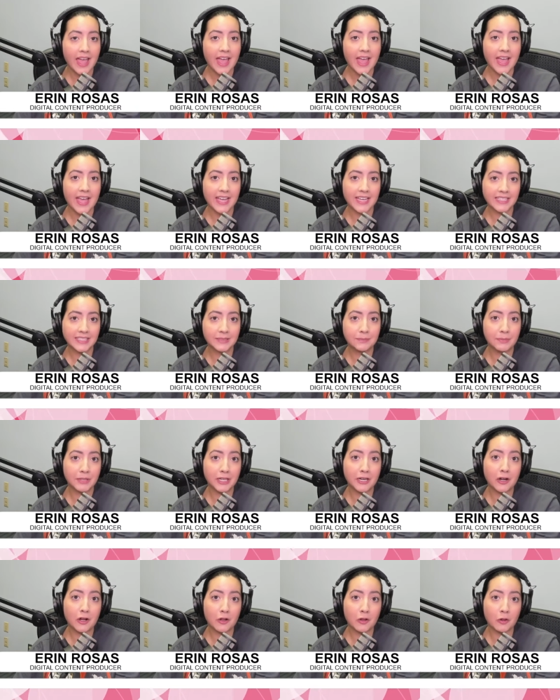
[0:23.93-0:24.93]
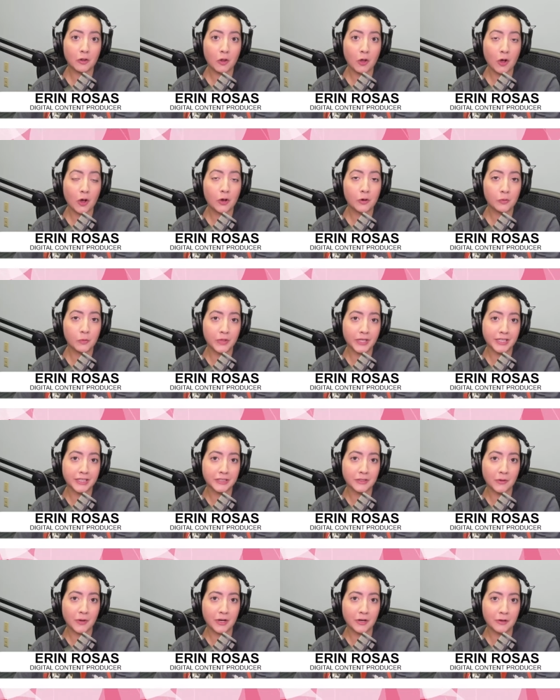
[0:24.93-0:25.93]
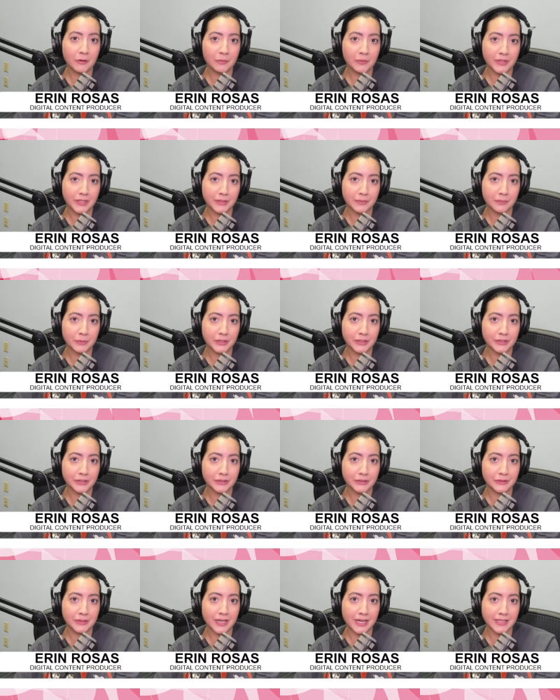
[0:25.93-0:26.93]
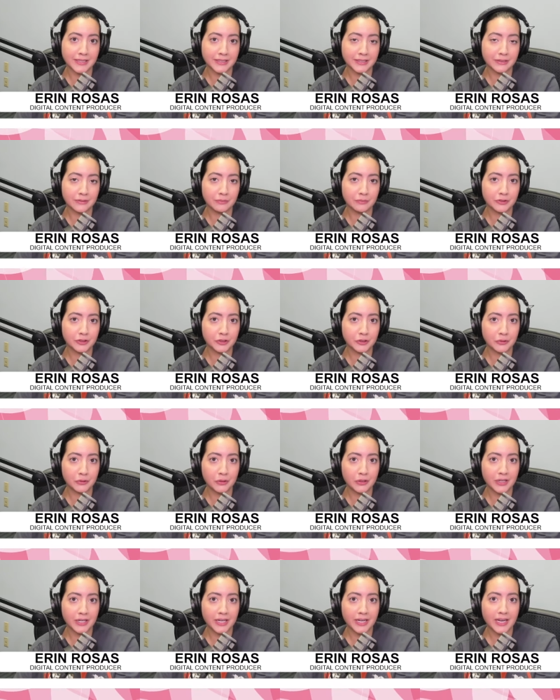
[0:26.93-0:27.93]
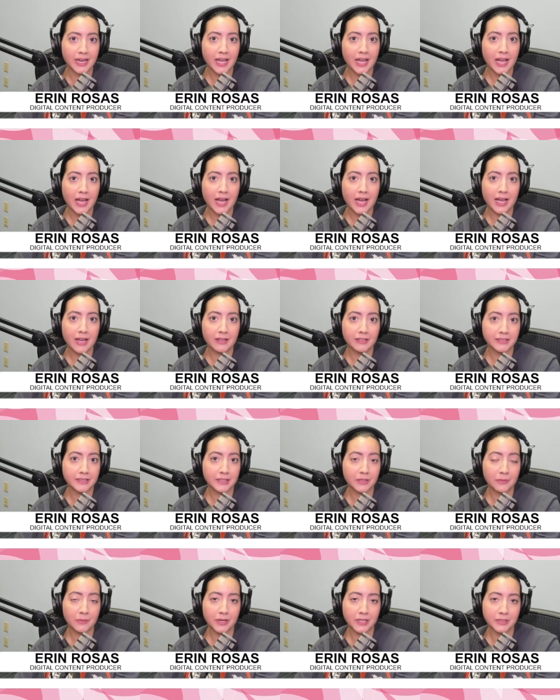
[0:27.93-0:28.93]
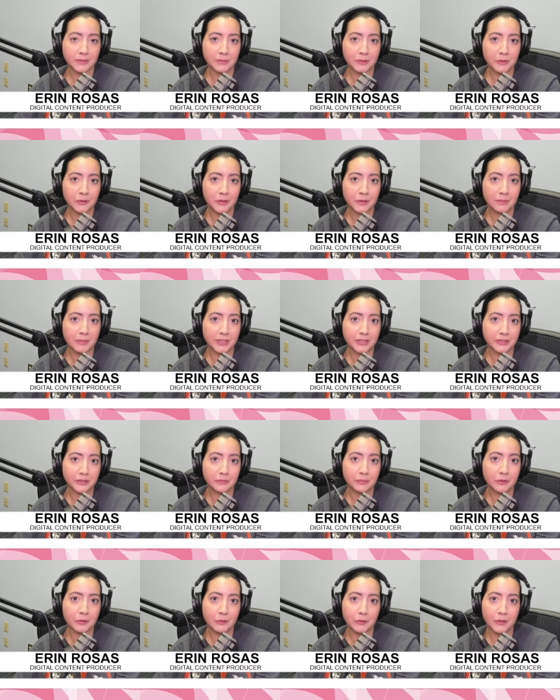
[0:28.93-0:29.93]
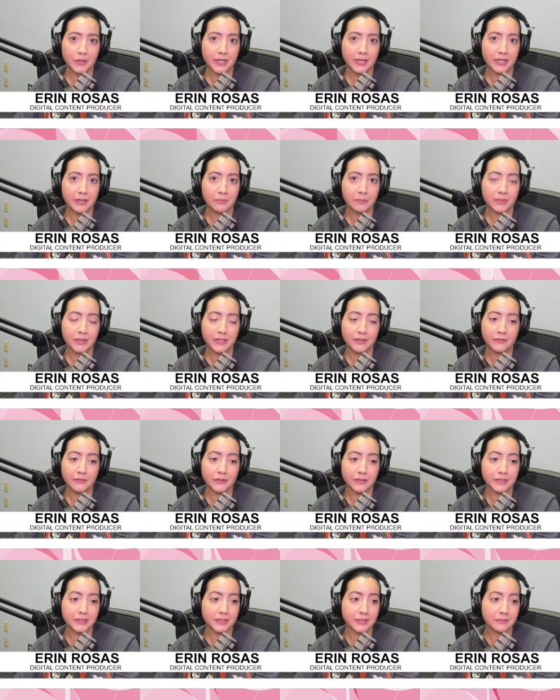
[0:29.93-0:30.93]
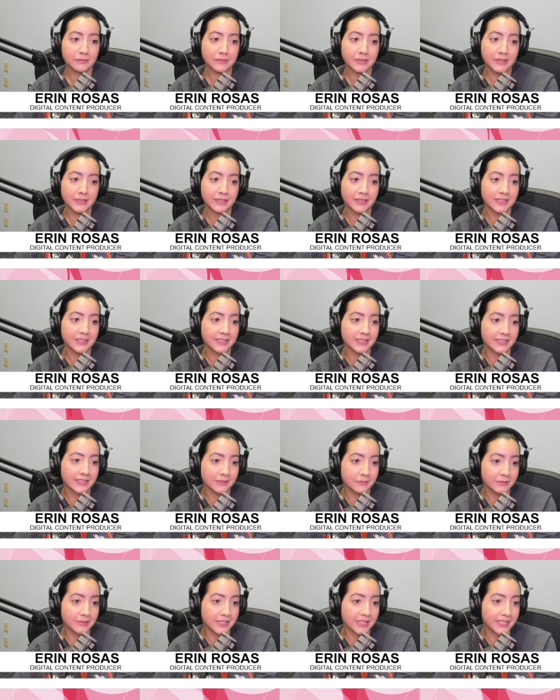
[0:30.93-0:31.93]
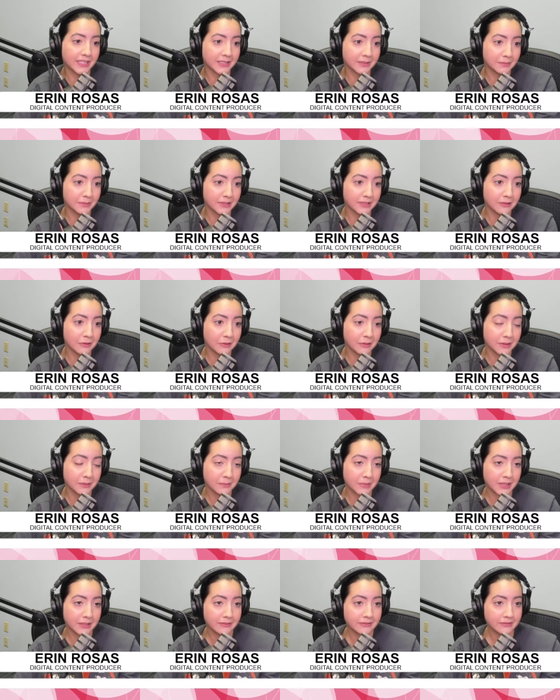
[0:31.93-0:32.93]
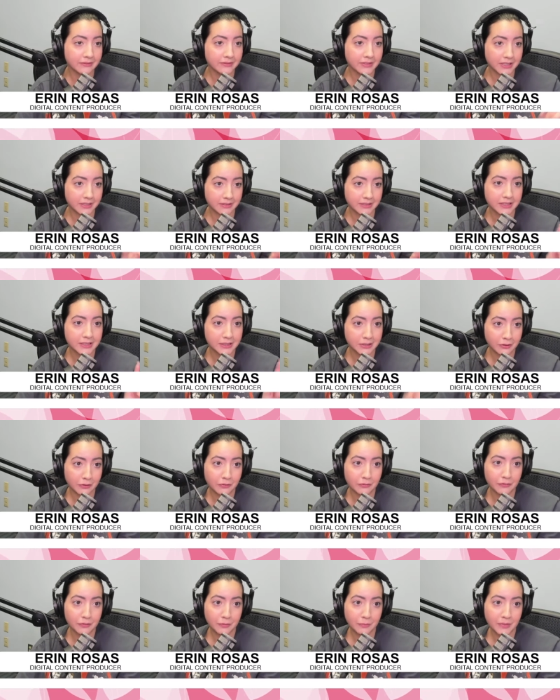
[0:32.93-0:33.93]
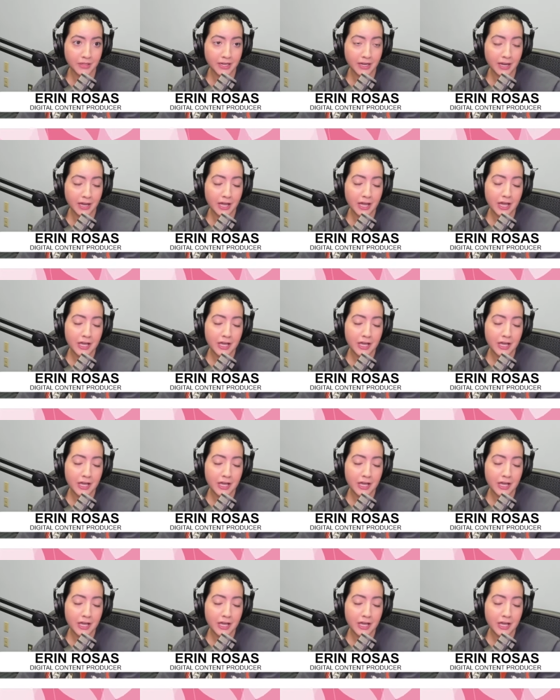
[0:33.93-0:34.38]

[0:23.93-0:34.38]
It's been a long week, so I hope this brings you guys some joy. Summer has been going by super quick, but for some reason, this week has been going by very slow for me.